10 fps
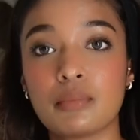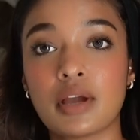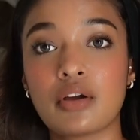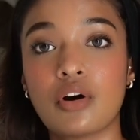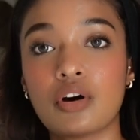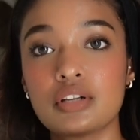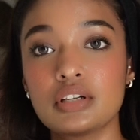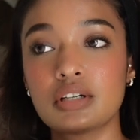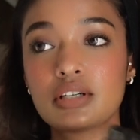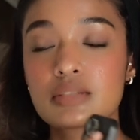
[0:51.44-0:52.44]
my
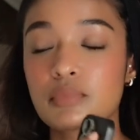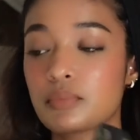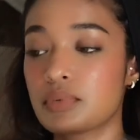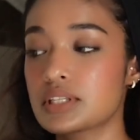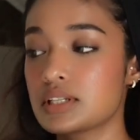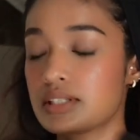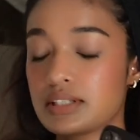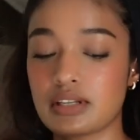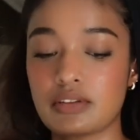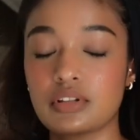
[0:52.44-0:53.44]
orders, my business
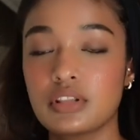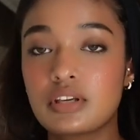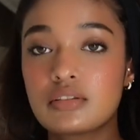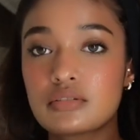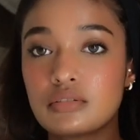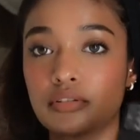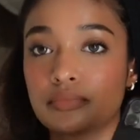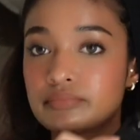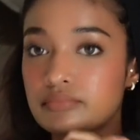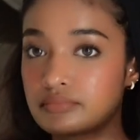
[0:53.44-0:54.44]
and everything. So
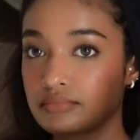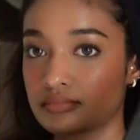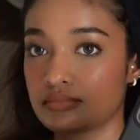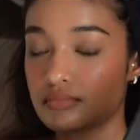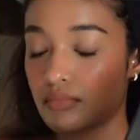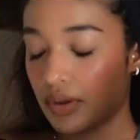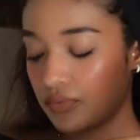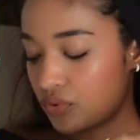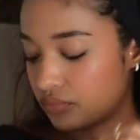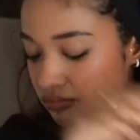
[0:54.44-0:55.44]
my
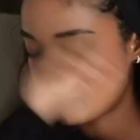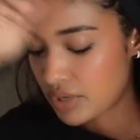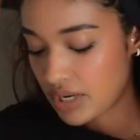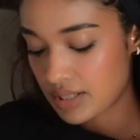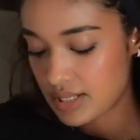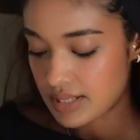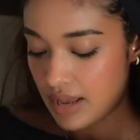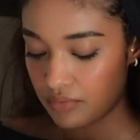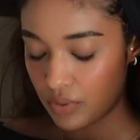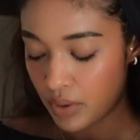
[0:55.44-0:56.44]
phone, bringing this
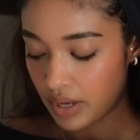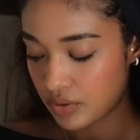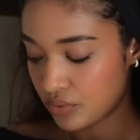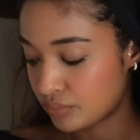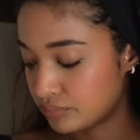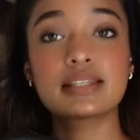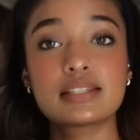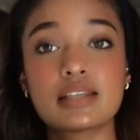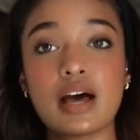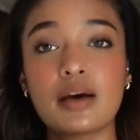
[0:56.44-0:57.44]
everywhere I go.
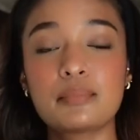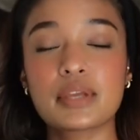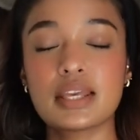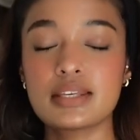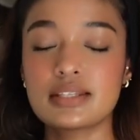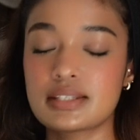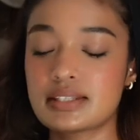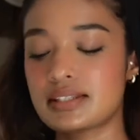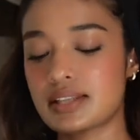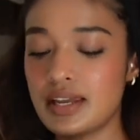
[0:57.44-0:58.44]
Next up is
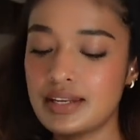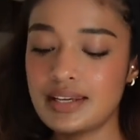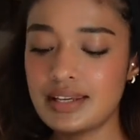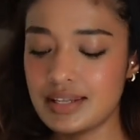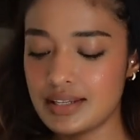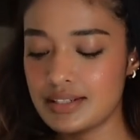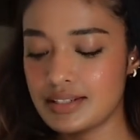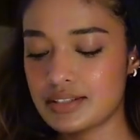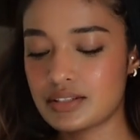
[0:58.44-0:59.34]
SONY.